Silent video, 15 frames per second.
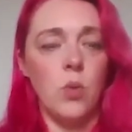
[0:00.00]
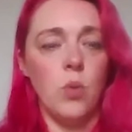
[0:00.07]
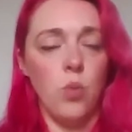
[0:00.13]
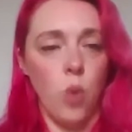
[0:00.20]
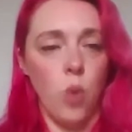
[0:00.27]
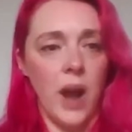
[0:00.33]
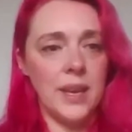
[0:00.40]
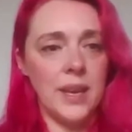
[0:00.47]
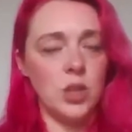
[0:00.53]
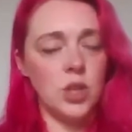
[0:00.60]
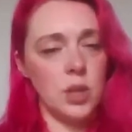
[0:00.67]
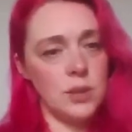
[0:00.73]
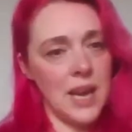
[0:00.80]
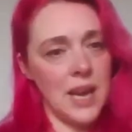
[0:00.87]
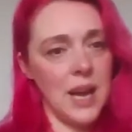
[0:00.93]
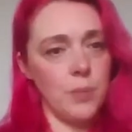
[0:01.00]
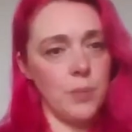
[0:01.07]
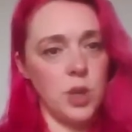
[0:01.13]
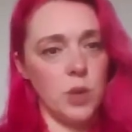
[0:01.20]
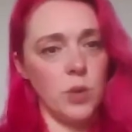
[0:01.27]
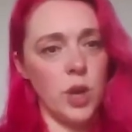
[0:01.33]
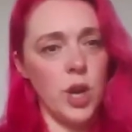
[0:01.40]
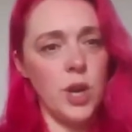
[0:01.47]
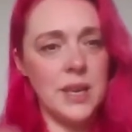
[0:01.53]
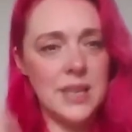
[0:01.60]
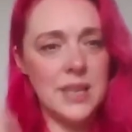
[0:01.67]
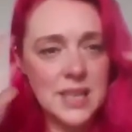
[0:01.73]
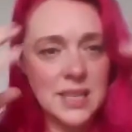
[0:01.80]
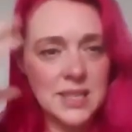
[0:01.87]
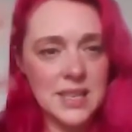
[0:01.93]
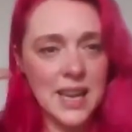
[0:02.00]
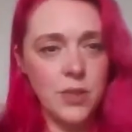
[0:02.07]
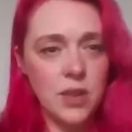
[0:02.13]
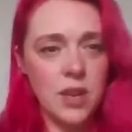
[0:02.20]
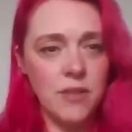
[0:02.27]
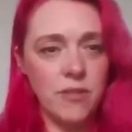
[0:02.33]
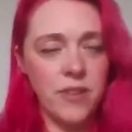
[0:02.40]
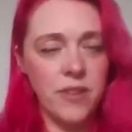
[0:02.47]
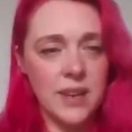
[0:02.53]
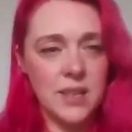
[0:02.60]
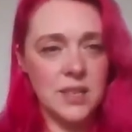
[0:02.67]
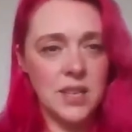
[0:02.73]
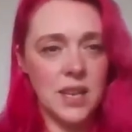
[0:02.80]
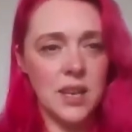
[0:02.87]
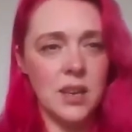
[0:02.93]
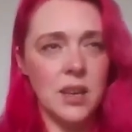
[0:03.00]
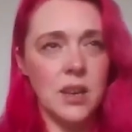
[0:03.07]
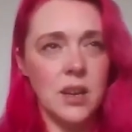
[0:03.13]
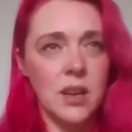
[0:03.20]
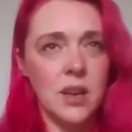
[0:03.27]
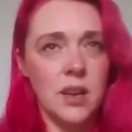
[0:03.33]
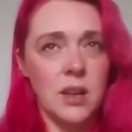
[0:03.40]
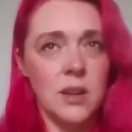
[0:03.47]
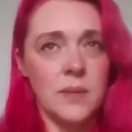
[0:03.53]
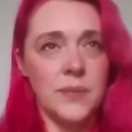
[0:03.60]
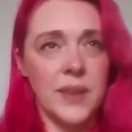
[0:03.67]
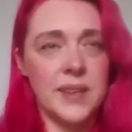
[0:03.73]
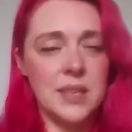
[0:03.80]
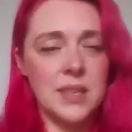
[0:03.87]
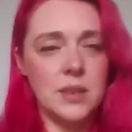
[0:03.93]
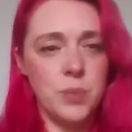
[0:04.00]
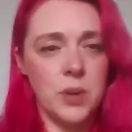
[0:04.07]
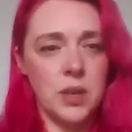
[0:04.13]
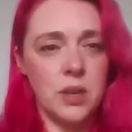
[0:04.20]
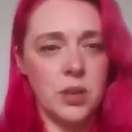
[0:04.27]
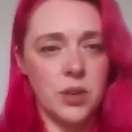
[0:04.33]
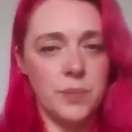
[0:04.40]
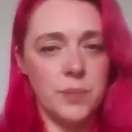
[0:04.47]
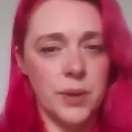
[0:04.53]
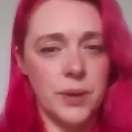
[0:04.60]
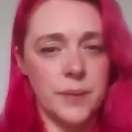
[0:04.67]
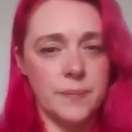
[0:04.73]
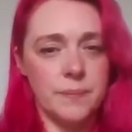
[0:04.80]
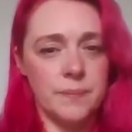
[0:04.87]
what I can do to help you learn. And it's because he had the conflicting, that sounds pretty good, but